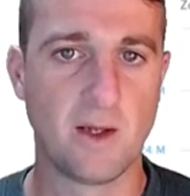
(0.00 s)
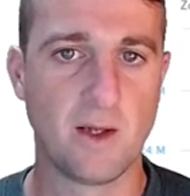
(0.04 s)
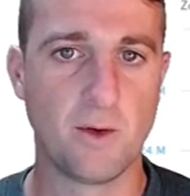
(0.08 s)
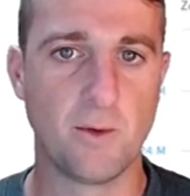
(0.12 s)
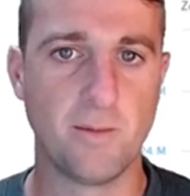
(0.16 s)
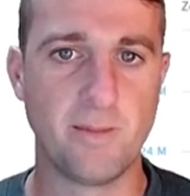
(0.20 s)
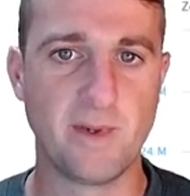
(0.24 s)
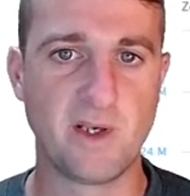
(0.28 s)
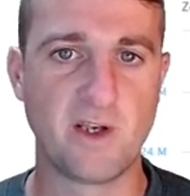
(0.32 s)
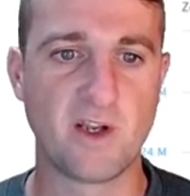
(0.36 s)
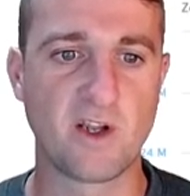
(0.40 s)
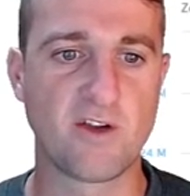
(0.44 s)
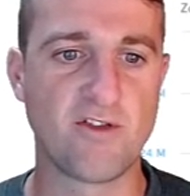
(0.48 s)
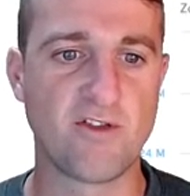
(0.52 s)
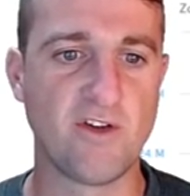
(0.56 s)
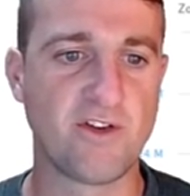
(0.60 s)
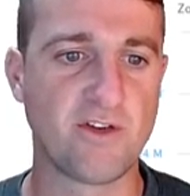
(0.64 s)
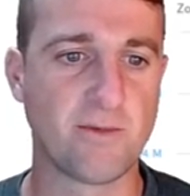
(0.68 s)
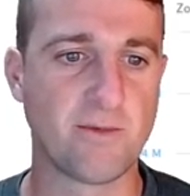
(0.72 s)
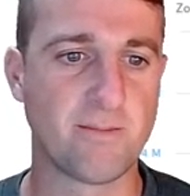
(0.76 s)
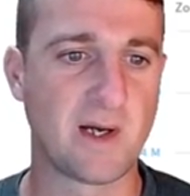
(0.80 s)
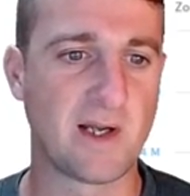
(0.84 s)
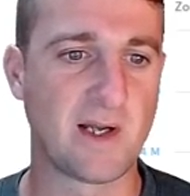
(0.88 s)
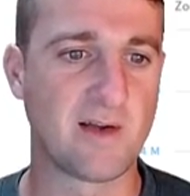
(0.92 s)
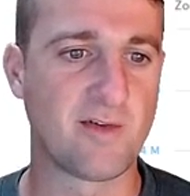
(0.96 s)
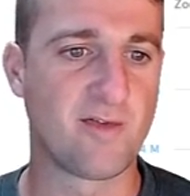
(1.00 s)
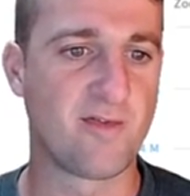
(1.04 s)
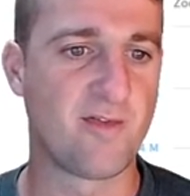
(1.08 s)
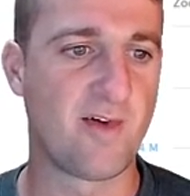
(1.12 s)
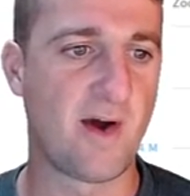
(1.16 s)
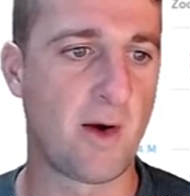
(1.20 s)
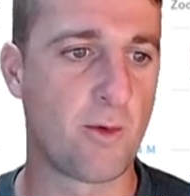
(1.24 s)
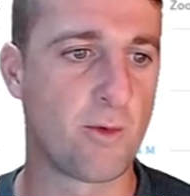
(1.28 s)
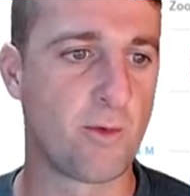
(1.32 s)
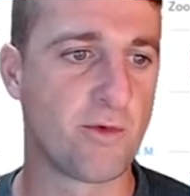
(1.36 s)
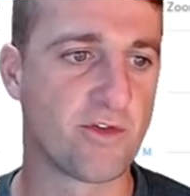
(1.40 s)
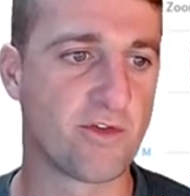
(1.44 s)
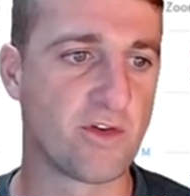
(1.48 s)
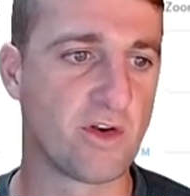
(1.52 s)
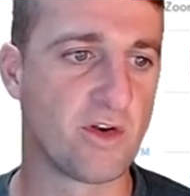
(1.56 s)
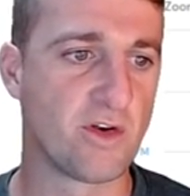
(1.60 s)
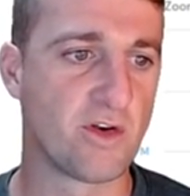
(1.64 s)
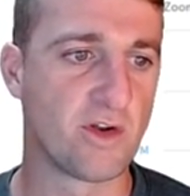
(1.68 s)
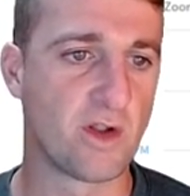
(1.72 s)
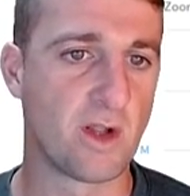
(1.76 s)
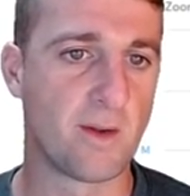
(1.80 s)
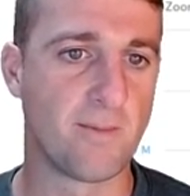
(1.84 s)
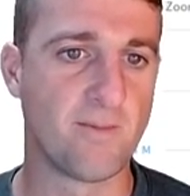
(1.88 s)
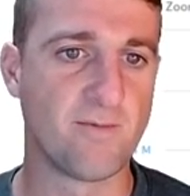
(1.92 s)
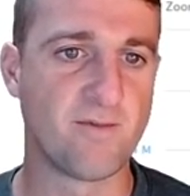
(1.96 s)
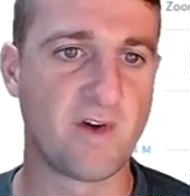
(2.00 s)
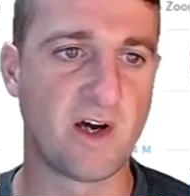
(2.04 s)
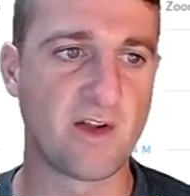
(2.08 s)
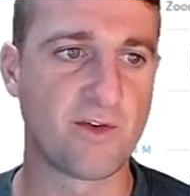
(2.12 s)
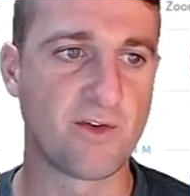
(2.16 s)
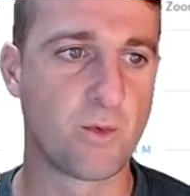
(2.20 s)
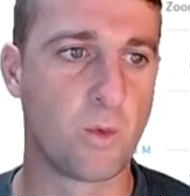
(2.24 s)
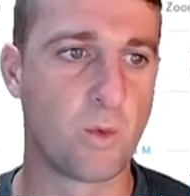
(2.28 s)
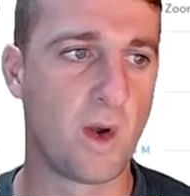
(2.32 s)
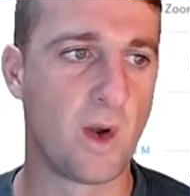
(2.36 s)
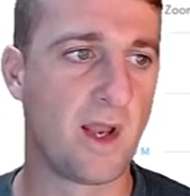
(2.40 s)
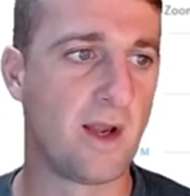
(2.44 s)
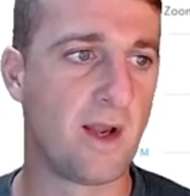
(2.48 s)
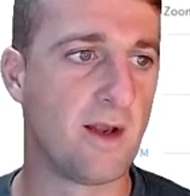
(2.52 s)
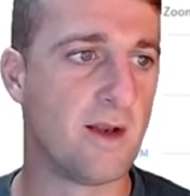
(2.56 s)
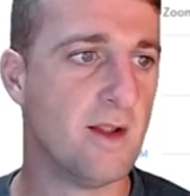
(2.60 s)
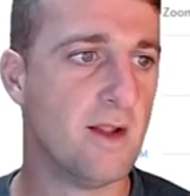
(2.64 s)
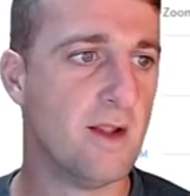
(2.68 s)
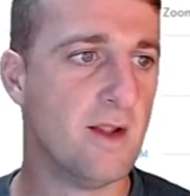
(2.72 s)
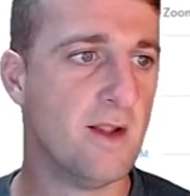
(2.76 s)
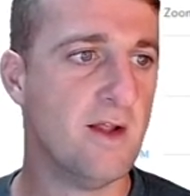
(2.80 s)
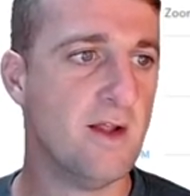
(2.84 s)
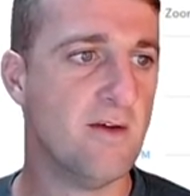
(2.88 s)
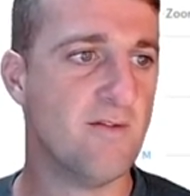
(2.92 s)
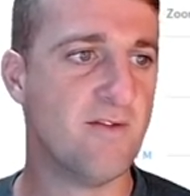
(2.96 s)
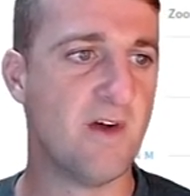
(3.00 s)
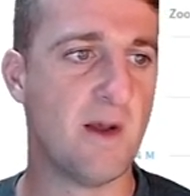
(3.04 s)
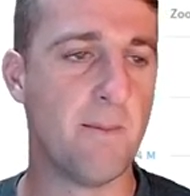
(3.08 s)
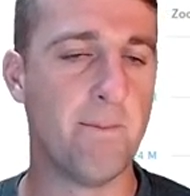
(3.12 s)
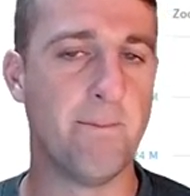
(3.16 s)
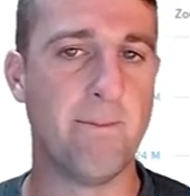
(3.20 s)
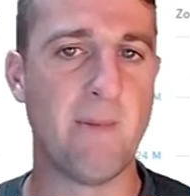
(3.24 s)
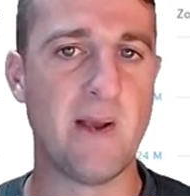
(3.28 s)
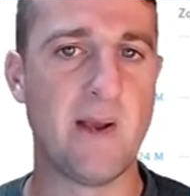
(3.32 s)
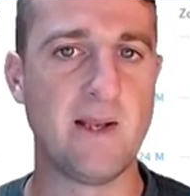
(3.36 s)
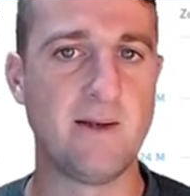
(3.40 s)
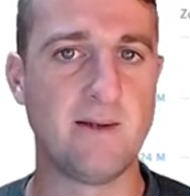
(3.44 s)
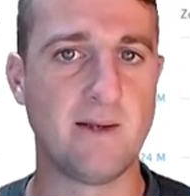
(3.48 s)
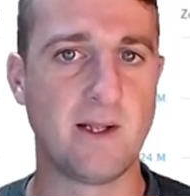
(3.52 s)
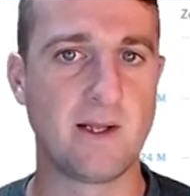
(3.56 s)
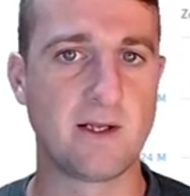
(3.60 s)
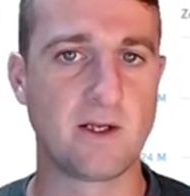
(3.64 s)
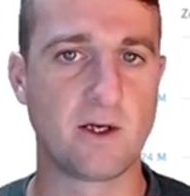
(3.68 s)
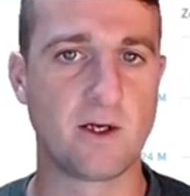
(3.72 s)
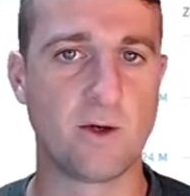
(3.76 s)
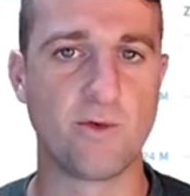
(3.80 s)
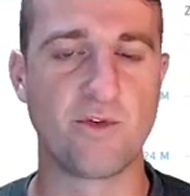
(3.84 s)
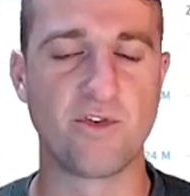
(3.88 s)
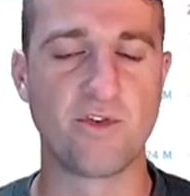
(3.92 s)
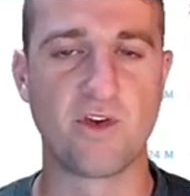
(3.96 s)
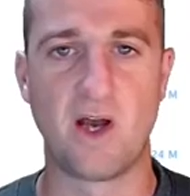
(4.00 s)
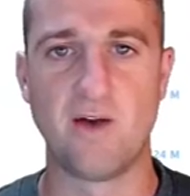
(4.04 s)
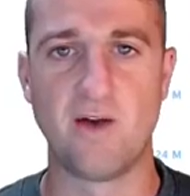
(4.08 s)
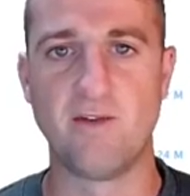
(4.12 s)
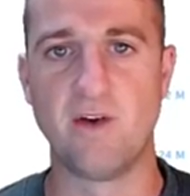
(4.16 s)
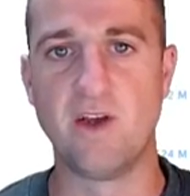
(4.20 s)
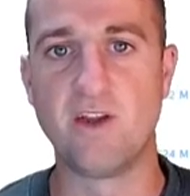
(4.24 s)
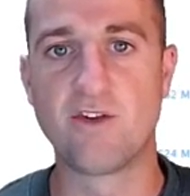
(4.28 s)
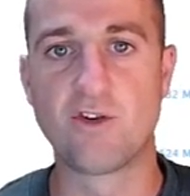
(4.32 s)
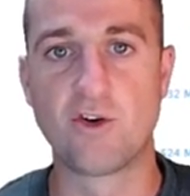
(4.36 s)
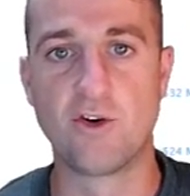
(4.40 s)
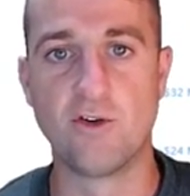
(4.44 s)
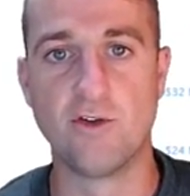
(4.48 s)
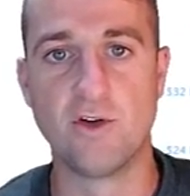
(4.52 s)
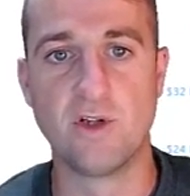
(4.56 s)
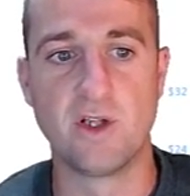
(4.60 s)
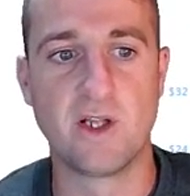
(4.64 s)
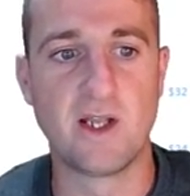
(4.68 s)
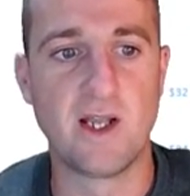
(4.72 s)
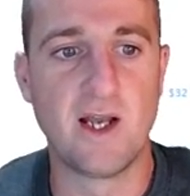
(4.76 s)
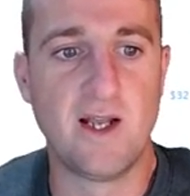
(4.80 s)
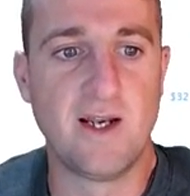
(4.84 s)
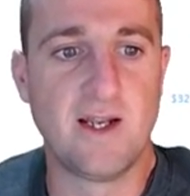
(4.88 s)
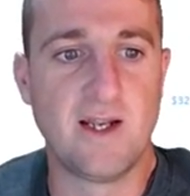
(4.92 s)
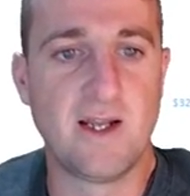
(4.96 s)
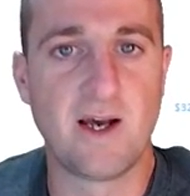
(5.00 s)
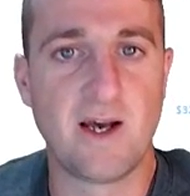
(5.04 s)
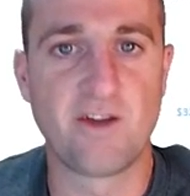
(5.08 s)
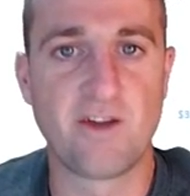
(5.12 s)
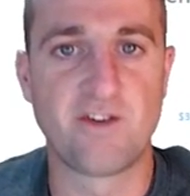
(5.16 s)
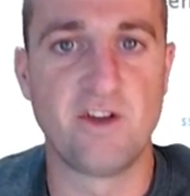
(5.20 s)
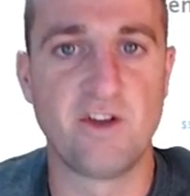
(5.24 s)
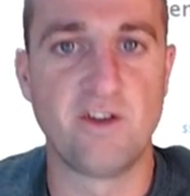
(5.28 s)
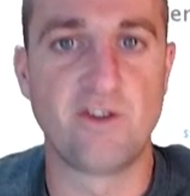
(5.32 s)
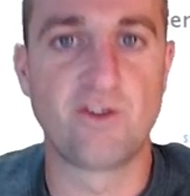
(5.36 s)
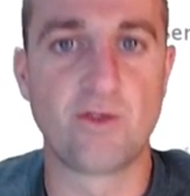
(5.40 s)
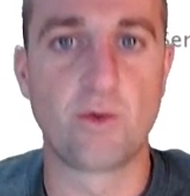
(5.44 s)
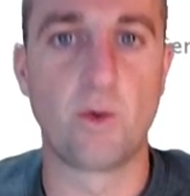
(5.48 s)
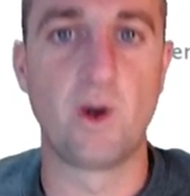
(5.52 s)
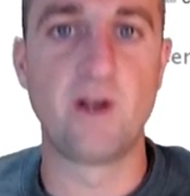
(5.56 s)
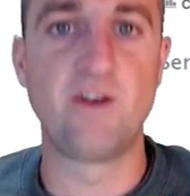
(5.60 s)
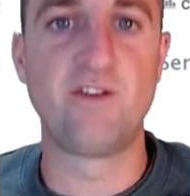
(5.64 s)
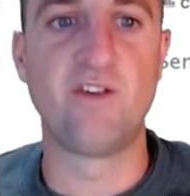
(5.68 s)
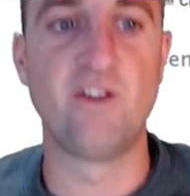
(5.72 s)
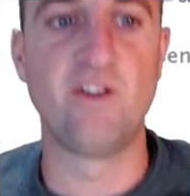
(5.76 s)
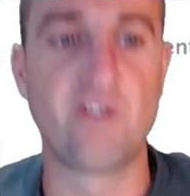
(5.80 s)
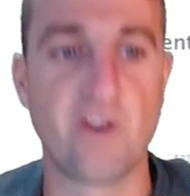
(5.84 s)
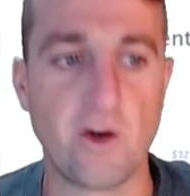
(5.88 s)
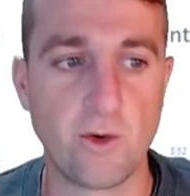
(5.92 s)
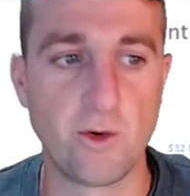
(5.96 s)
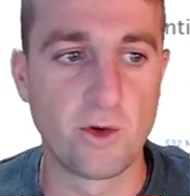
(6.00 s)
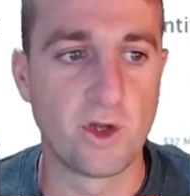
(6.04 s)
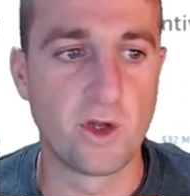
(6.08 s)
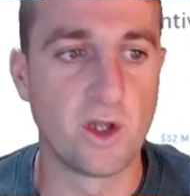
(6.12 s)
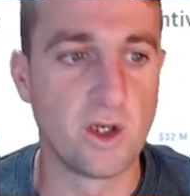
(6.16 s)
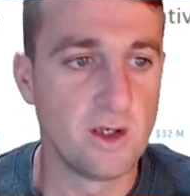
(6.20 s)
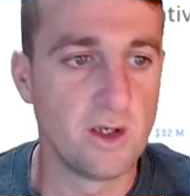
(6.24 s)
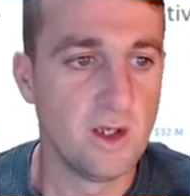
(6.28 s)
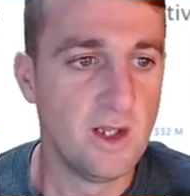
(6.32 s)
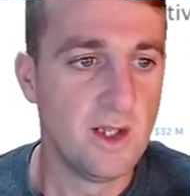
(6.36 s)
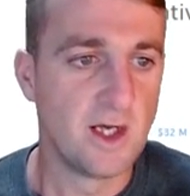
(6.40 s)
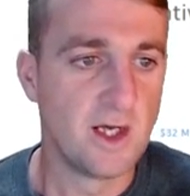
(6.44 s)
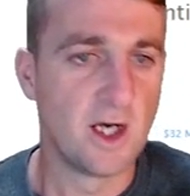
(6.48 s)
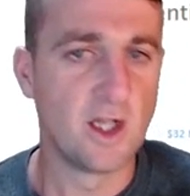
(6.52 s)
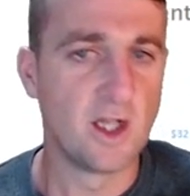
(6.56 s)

it will be decreasing by 1,000. That's when their mainnet goes live. It is currently an ERC20 token.